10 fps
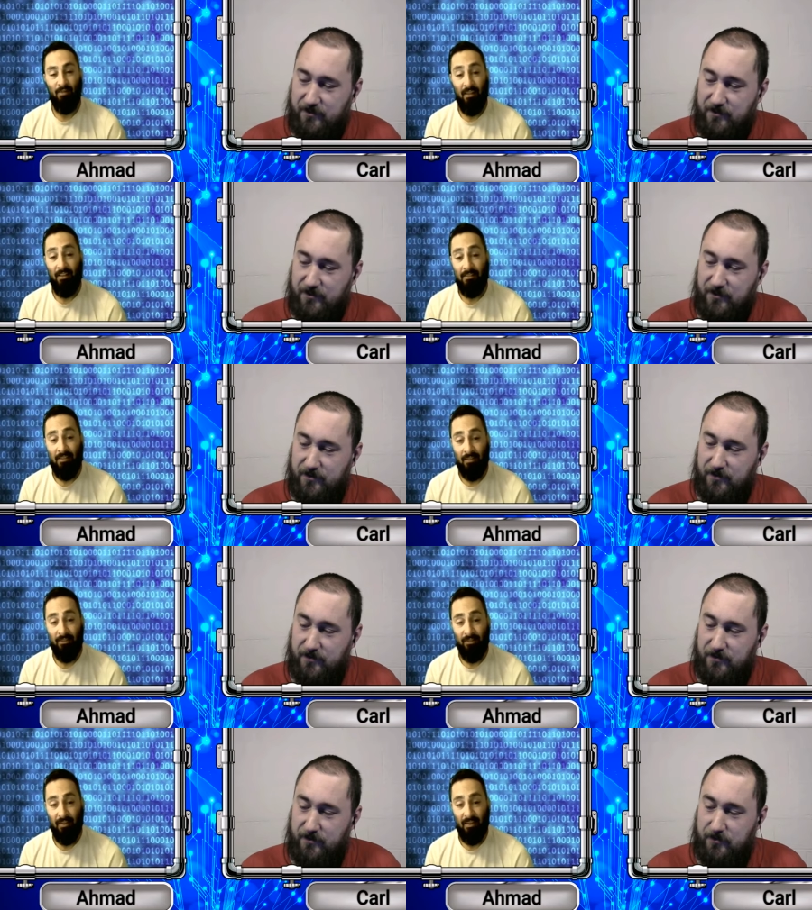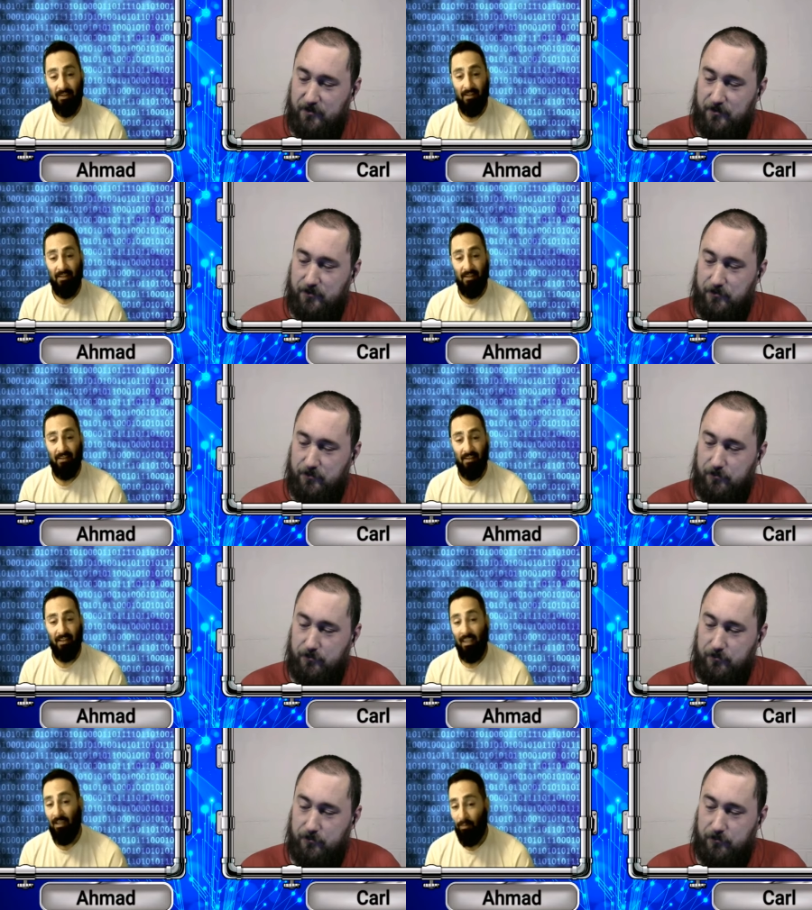Speaker 1: and send you a
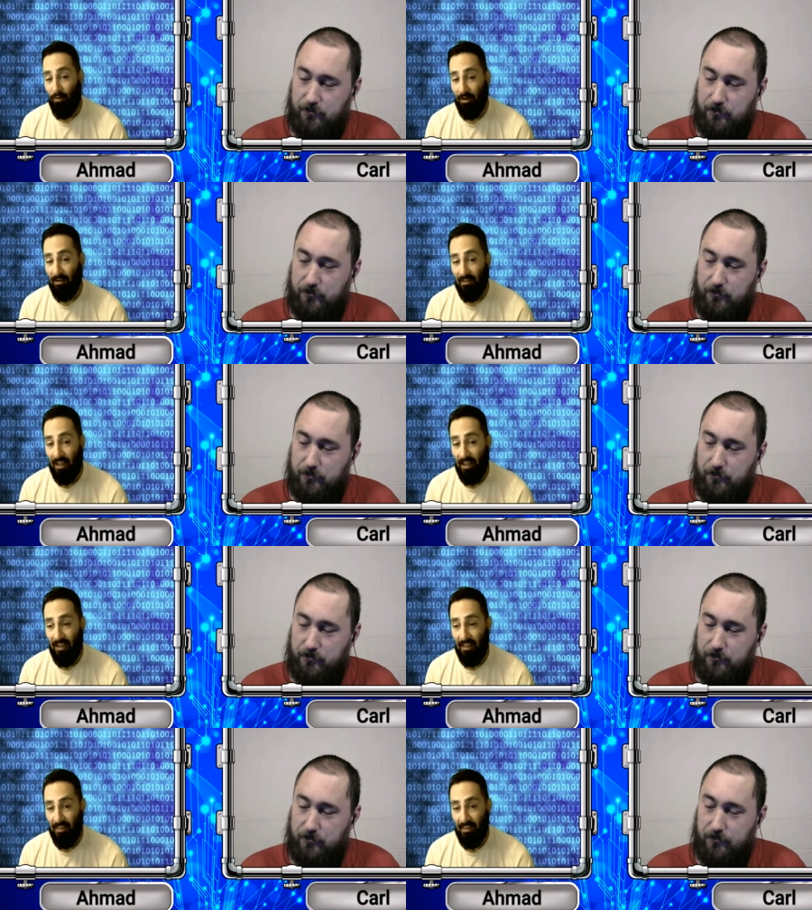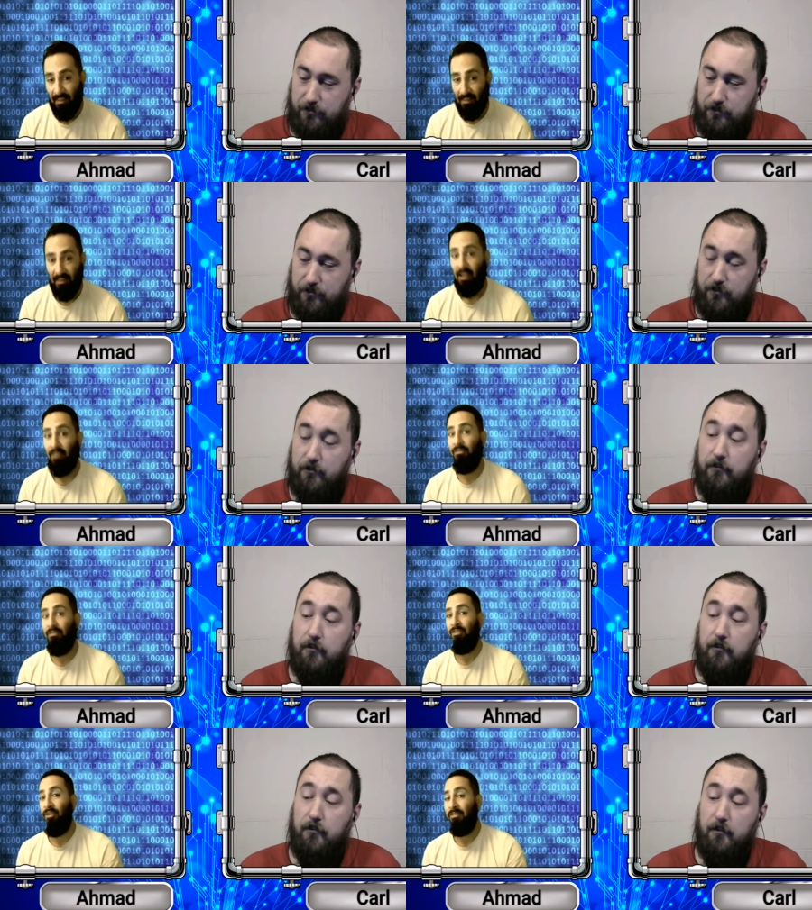keyboard that they have
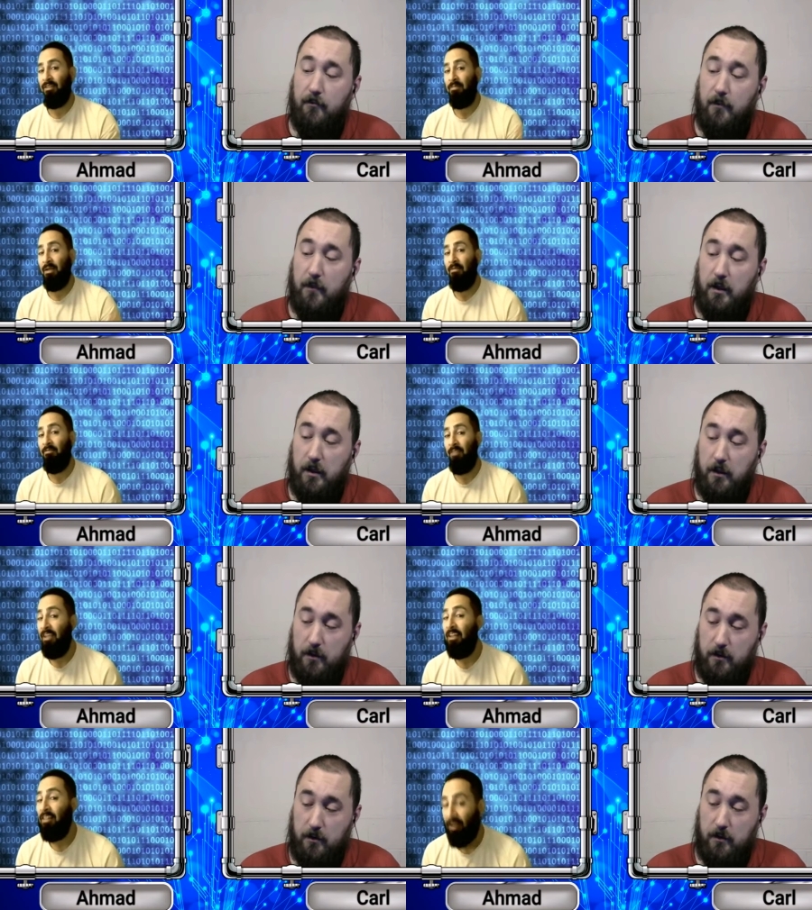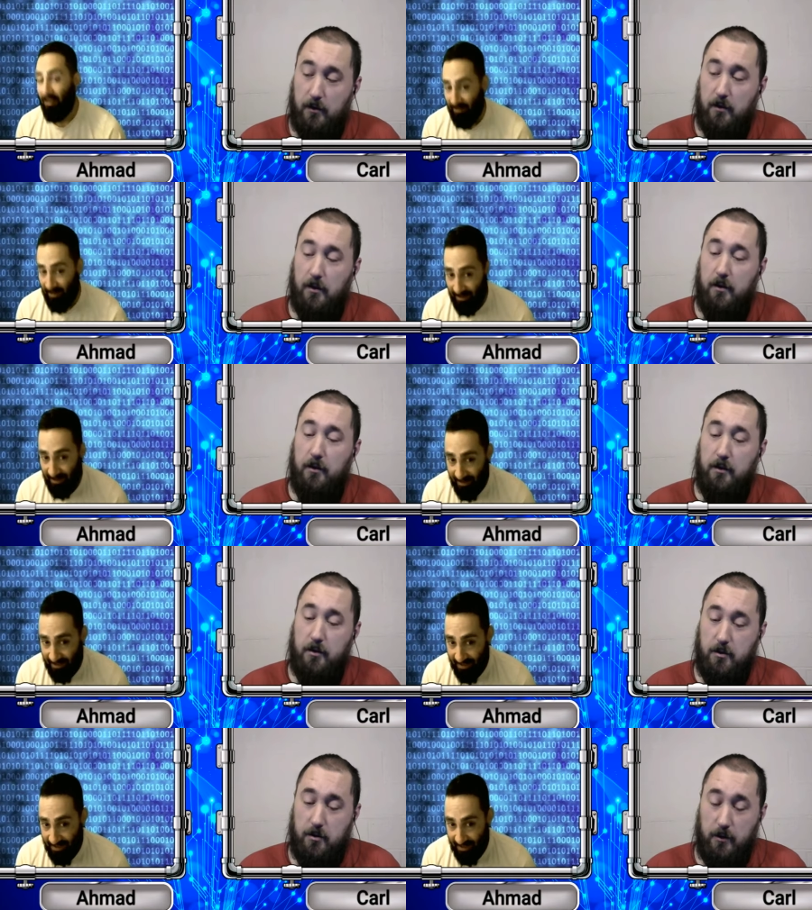installed some type of a keylogger in it?
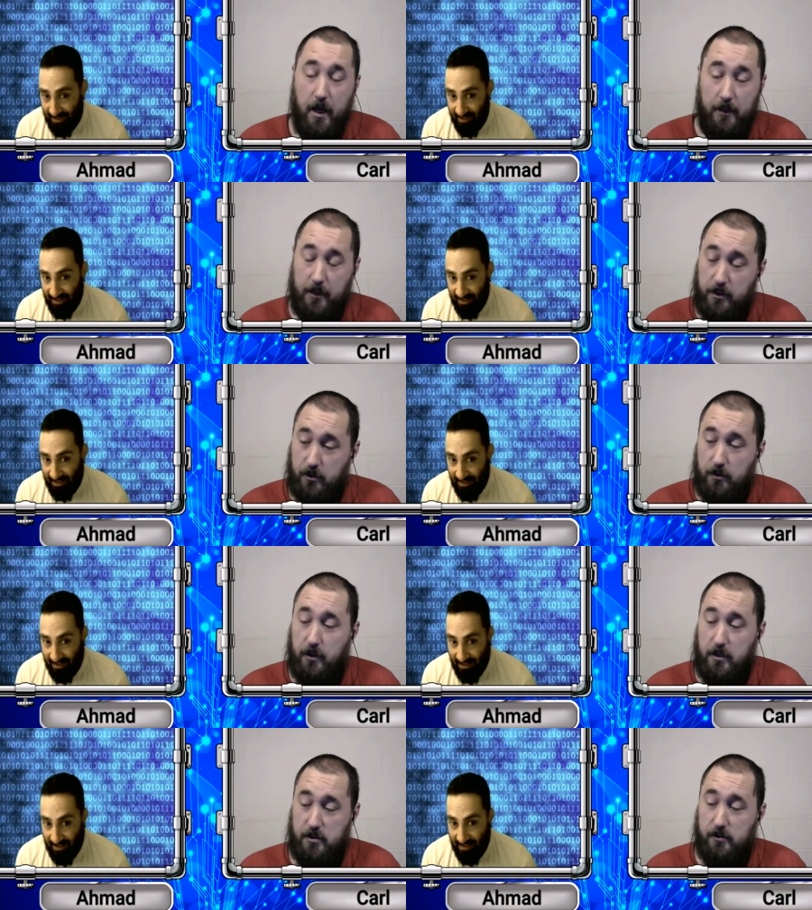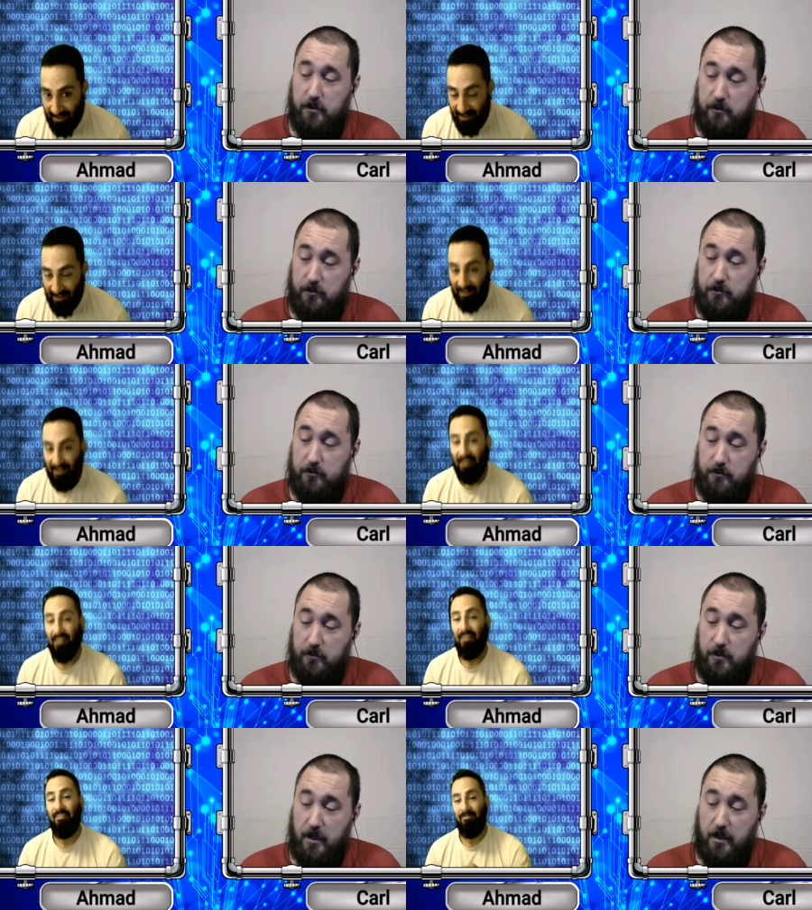
Speaker 2: Yeah, they could, actually.
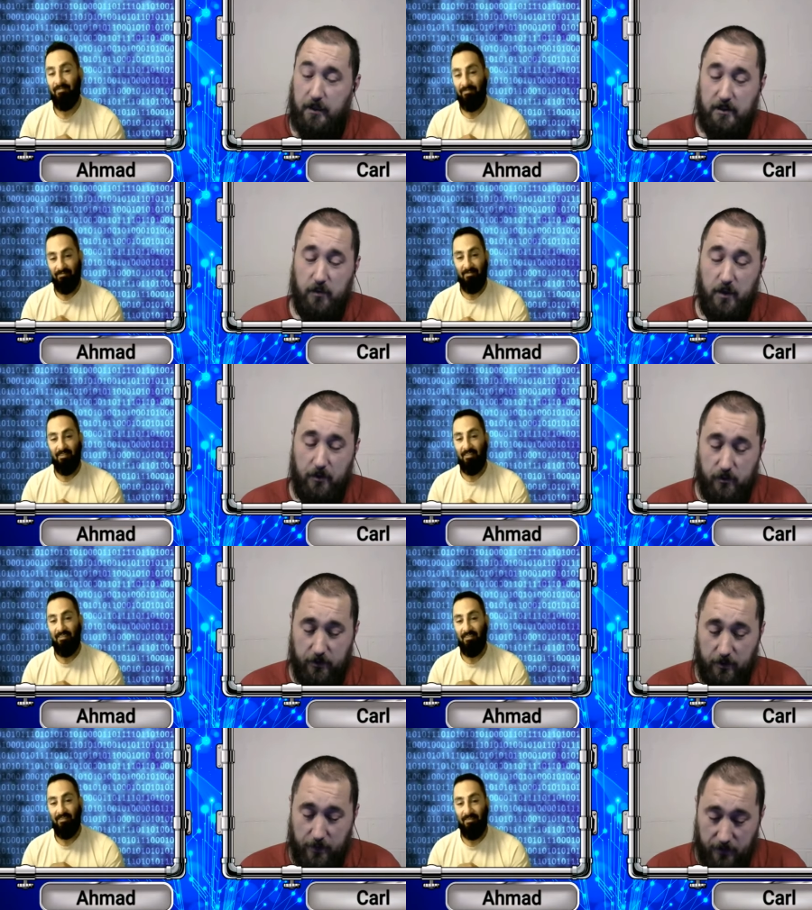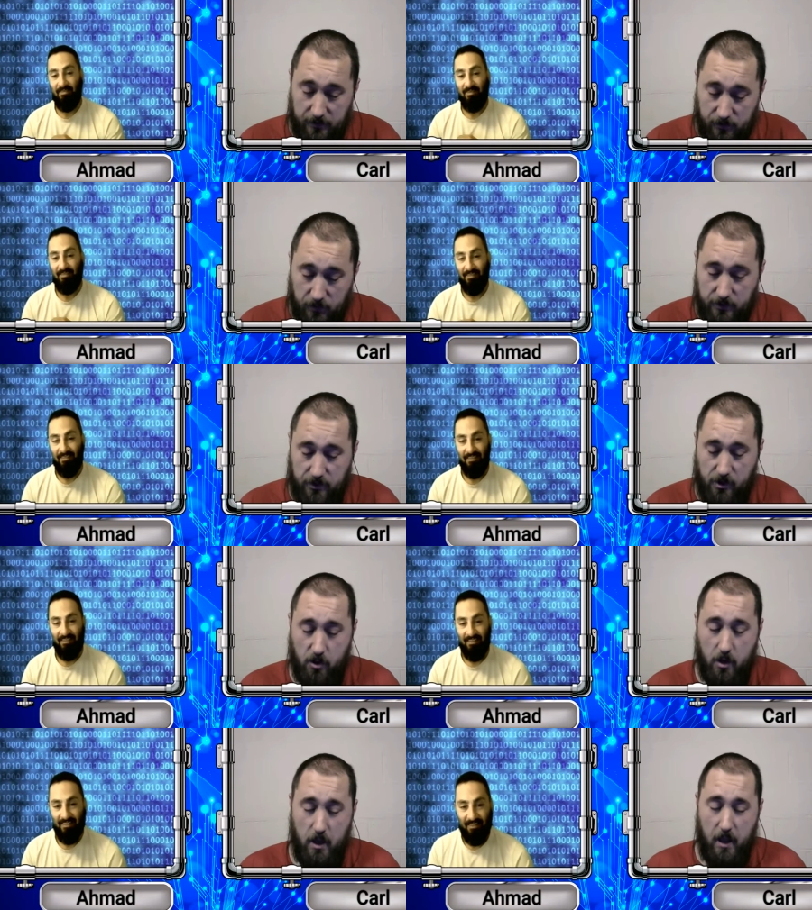And that's what I was worried about this one,
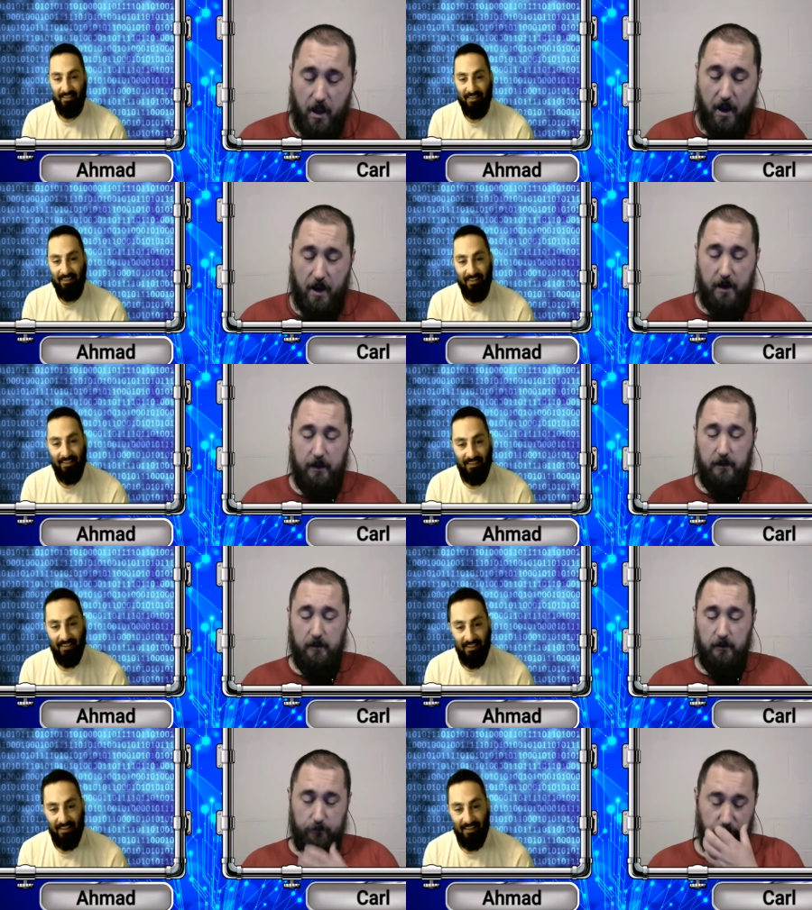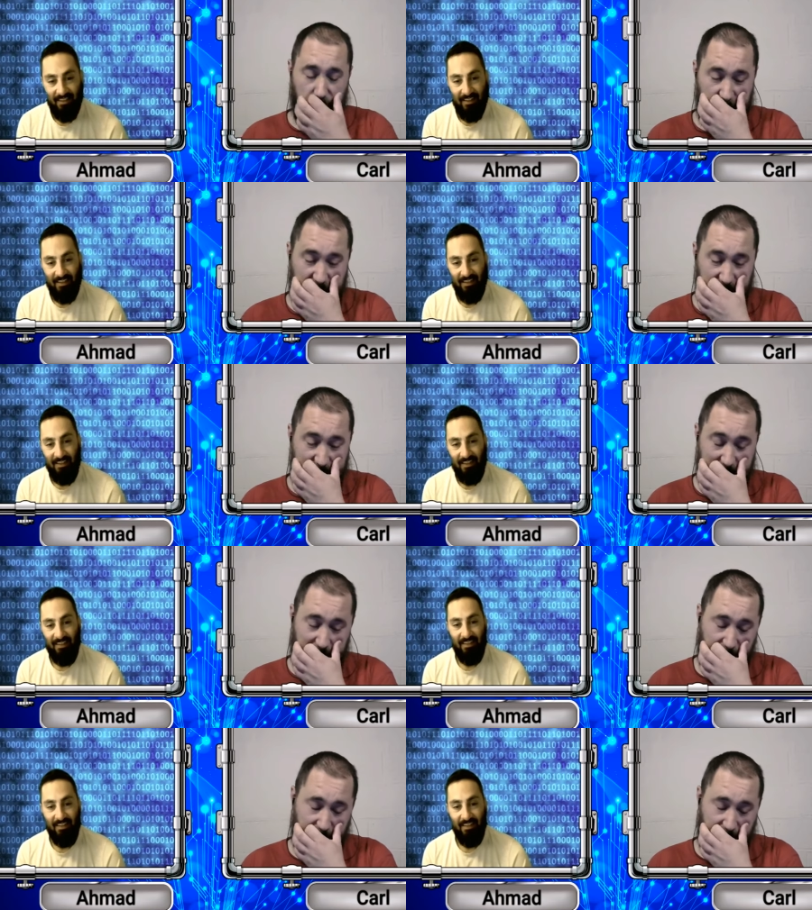so I purposely didn't